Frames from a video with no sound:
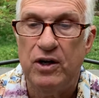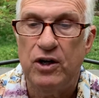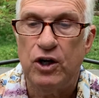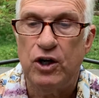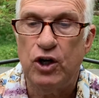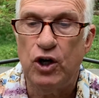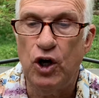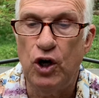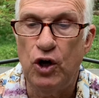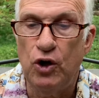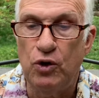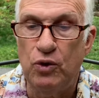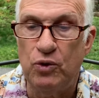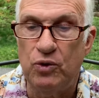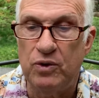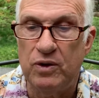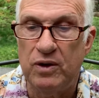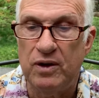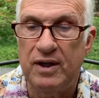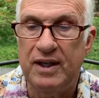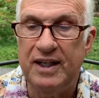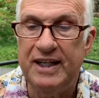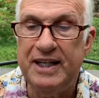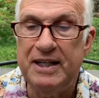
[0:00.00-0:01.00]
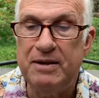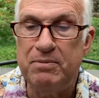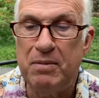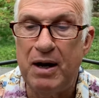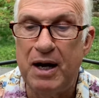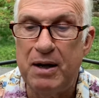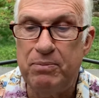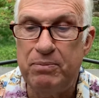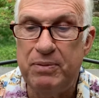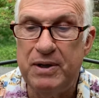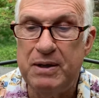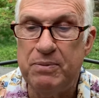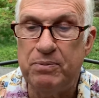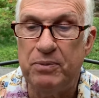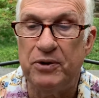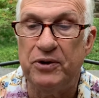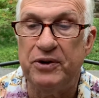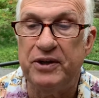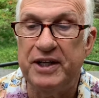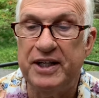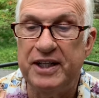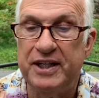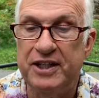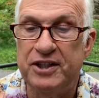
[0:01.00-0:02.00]
Go, lead my people,
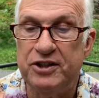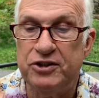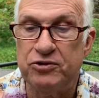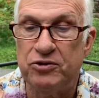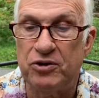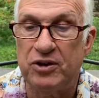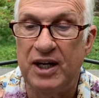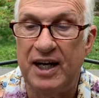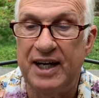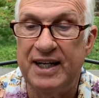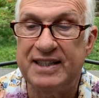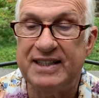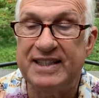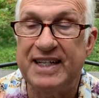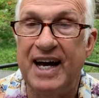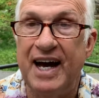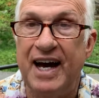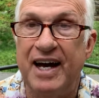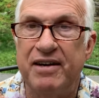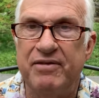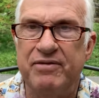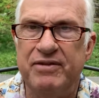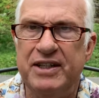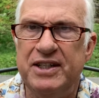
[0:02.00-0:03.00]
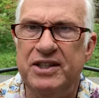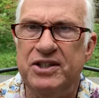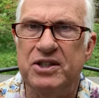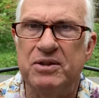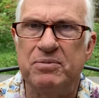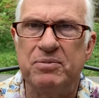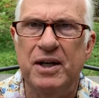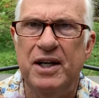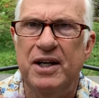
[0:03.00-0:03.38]
the Israelites, out of Egypt.